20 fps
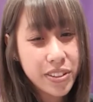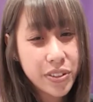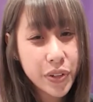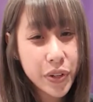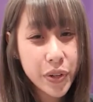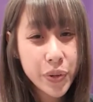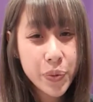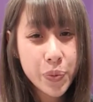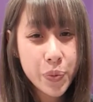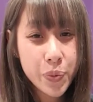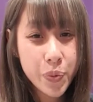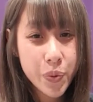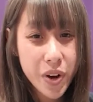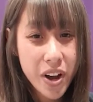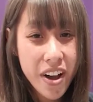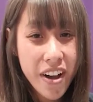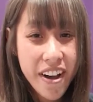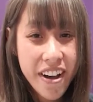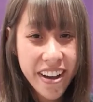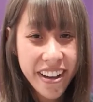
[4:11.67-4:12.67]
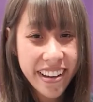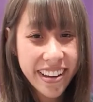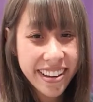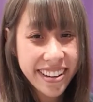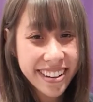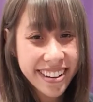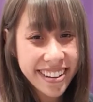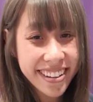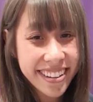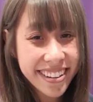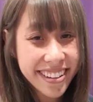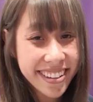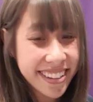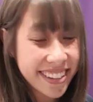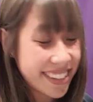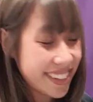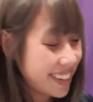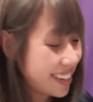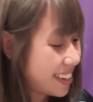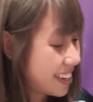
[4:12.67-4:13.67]
Good work.
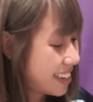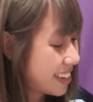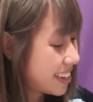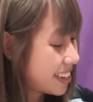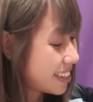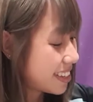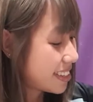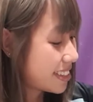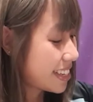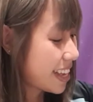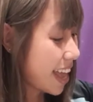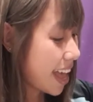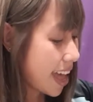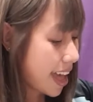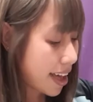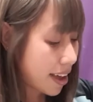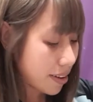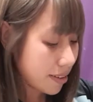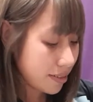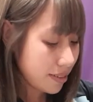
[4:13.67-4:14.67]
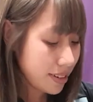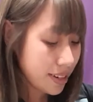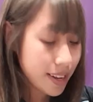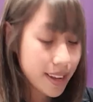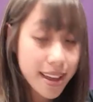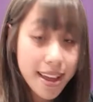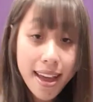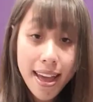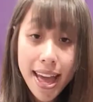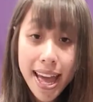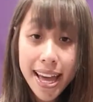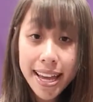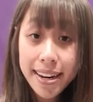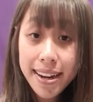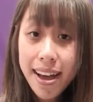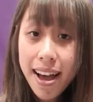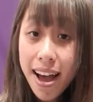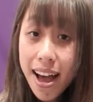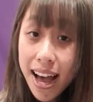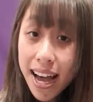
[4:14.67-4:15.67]
Town and
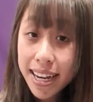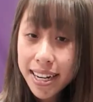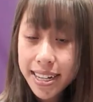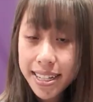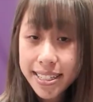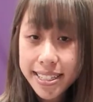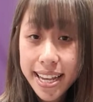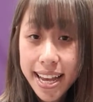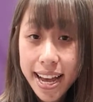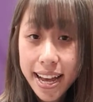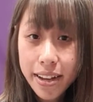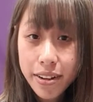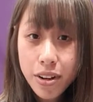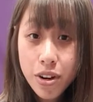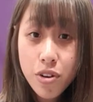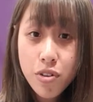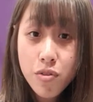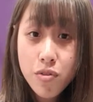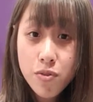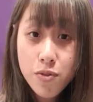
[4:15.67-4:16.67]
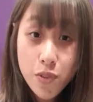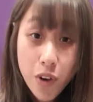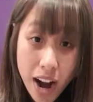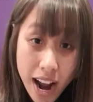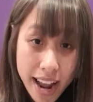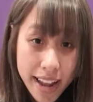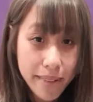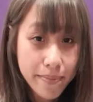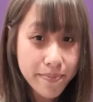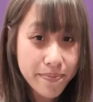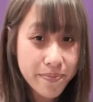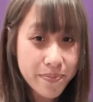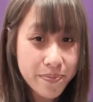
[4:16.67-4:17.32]
eider down rhyme.